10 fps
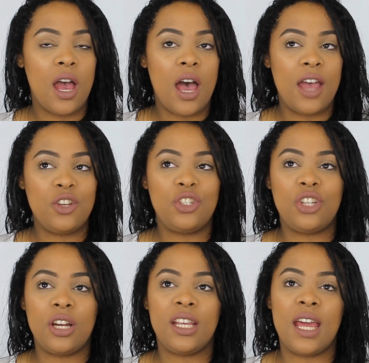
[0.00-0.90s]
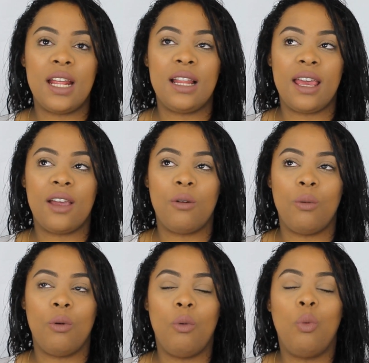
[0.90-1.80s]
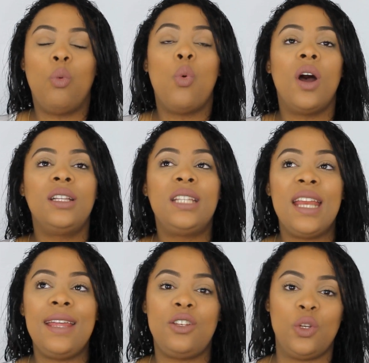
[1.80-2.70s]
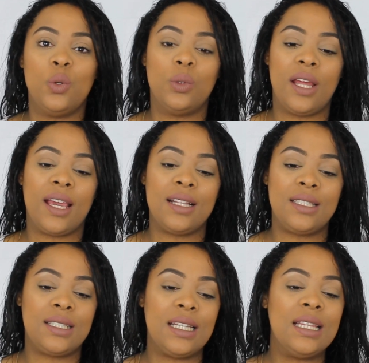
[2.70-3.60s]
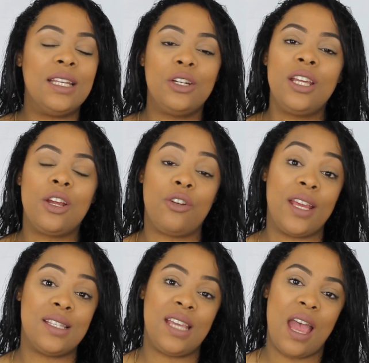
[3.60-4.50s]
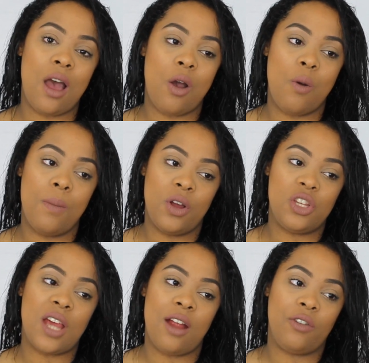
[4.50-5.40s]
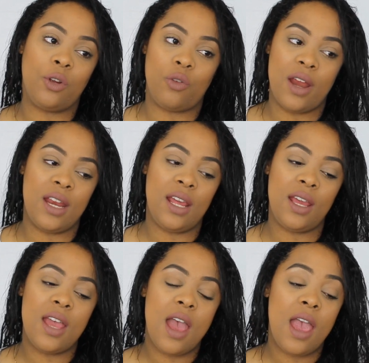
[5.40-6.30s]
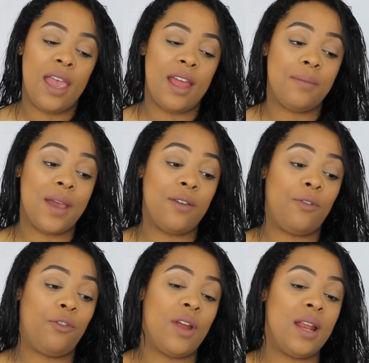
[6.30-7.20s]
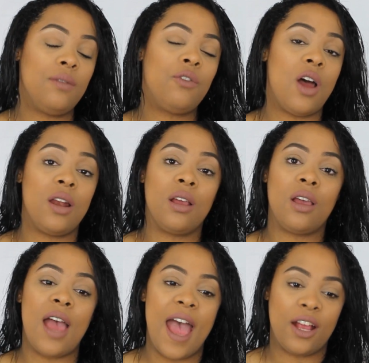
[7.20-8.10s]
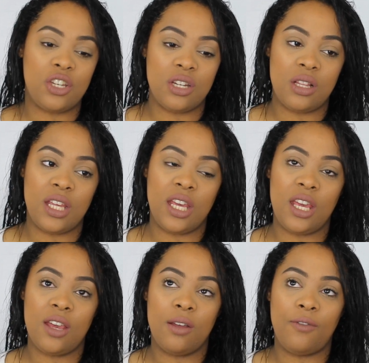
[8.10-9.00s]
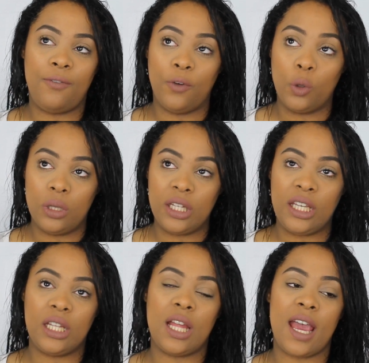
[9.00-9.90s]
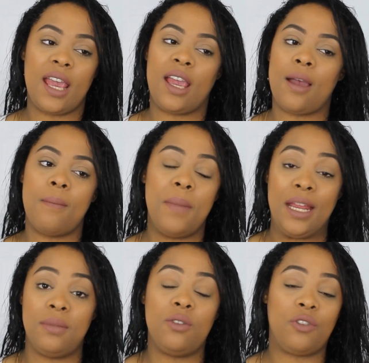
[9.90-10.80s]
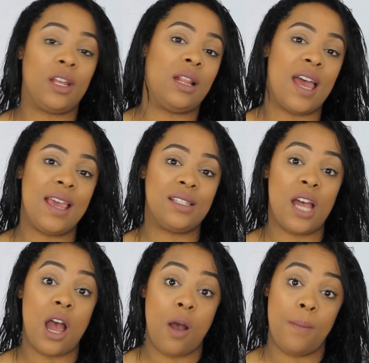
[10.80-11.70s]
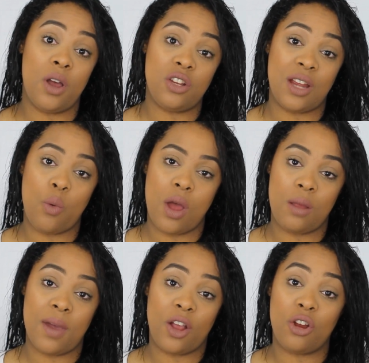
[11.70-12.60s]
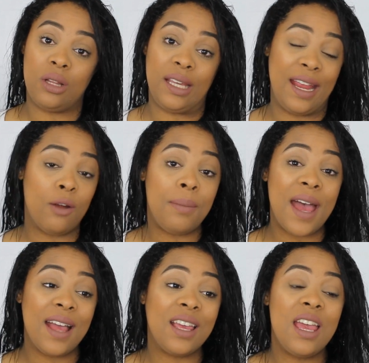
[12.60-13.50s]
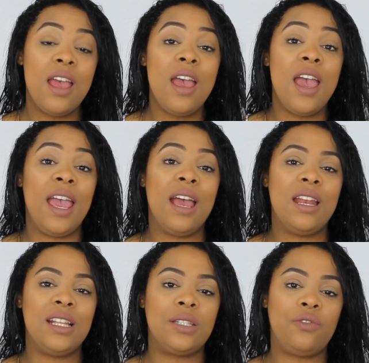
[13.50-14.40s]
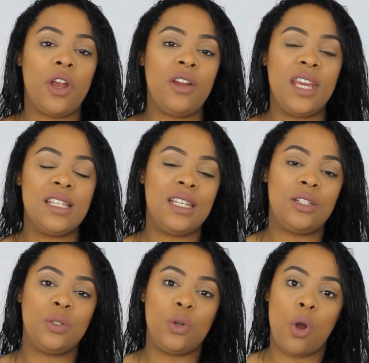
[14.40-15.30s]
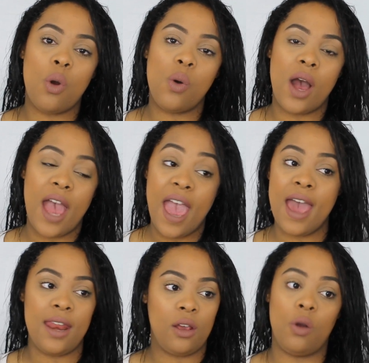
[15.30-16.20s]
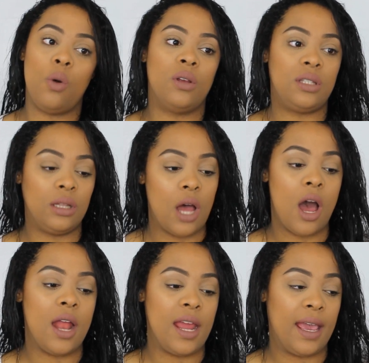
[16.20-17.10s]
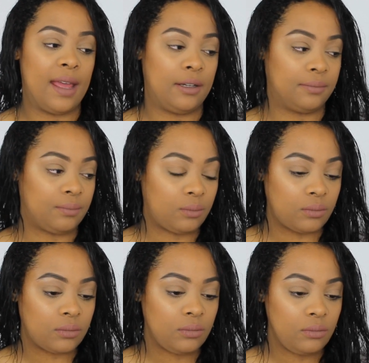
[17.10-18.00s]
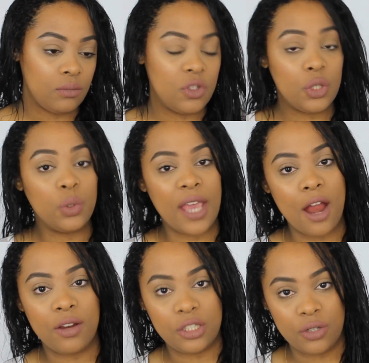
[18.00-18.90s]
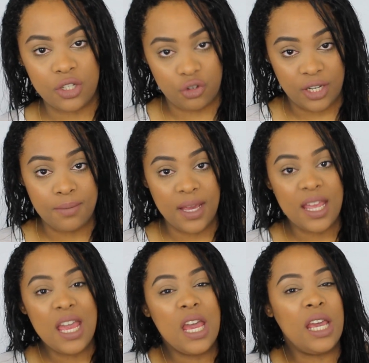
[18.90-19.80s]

I just started getting like, what did I do? Like, it's literally crazy how much I regretted it. And my friend Veronica actually fully like made me realize how much I wanted my curly hair back. And it's very easy to go ahead and go to a salon and do keratin treatment.